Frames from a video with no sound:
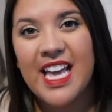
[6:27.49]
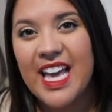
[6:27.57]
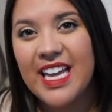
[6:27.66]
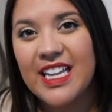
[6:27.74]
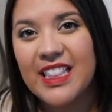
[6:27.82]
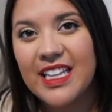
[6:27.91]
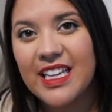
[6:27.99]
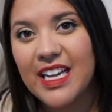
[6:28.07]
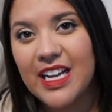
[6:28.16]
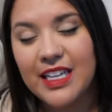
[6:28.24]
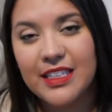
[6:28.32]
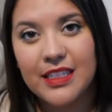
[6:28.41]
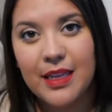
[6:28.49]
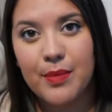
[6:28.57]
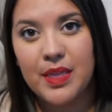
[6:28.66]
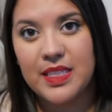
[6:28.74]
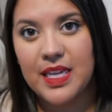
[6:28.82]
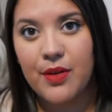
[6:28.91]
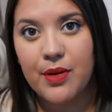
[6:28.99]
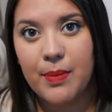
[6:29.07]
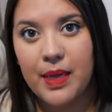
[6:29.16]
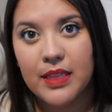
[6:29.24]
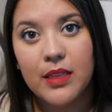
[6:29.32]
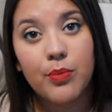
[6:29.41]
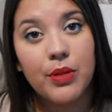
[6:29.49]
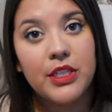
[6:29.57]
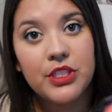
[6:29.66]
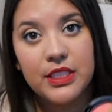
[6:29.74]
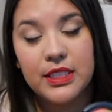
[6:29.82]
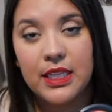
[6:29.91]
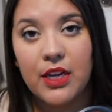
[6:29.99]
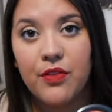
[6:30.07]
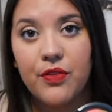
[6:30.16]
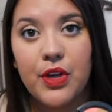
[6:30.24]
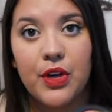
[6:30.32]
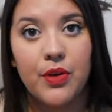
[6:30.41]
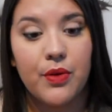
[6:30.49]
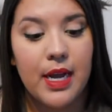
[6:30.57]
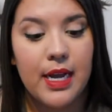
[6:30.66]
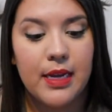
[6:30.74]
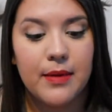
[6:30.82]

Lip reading: and I think it kind of let me down a bit. The blush itself, though,